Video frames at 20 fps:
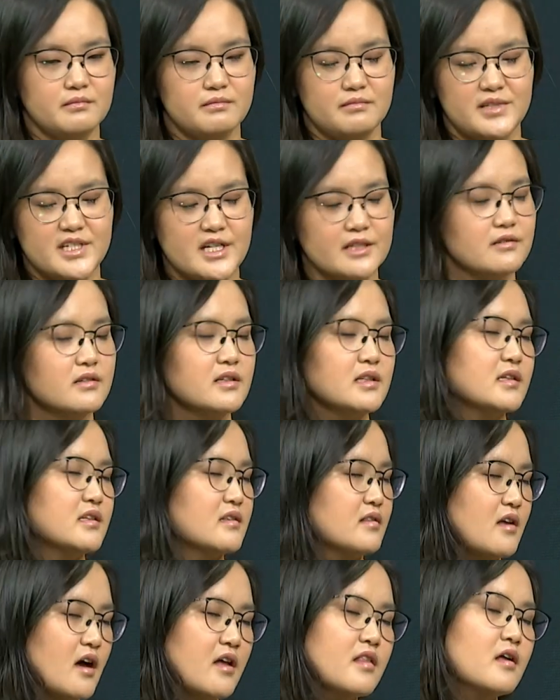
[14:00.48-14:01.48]
generally
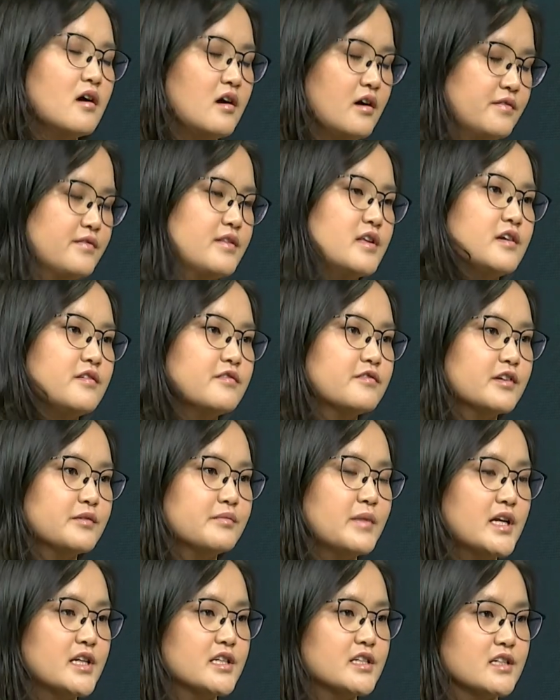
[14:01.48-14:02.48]
none of the
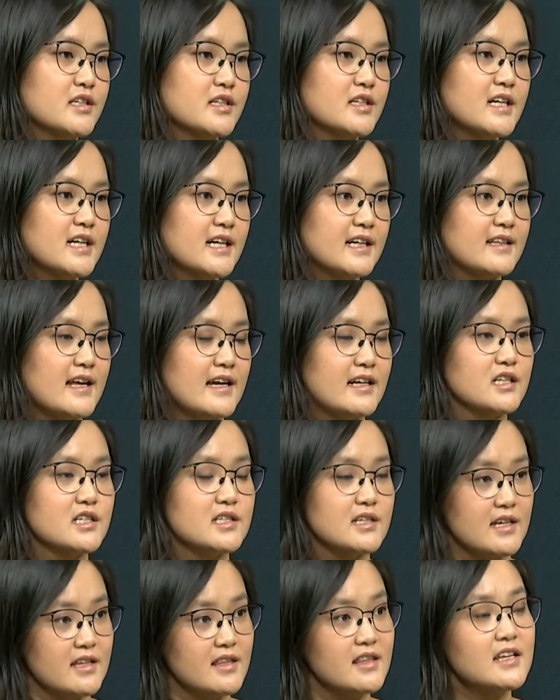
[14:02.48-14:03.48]
information that is
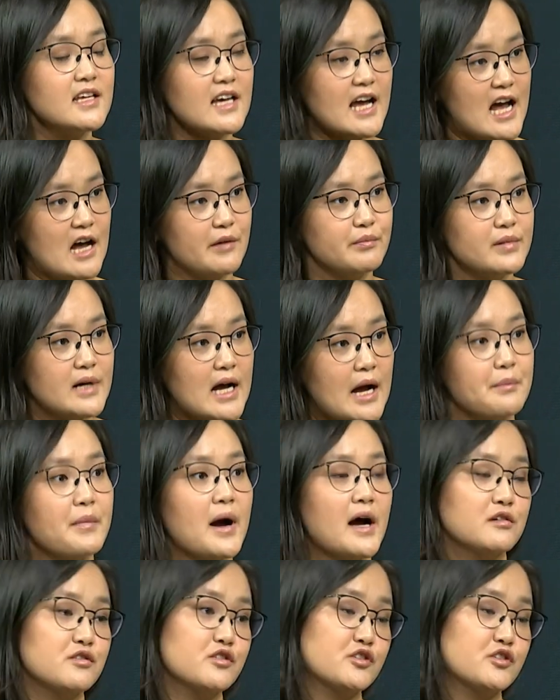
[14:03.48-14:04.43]
in the app about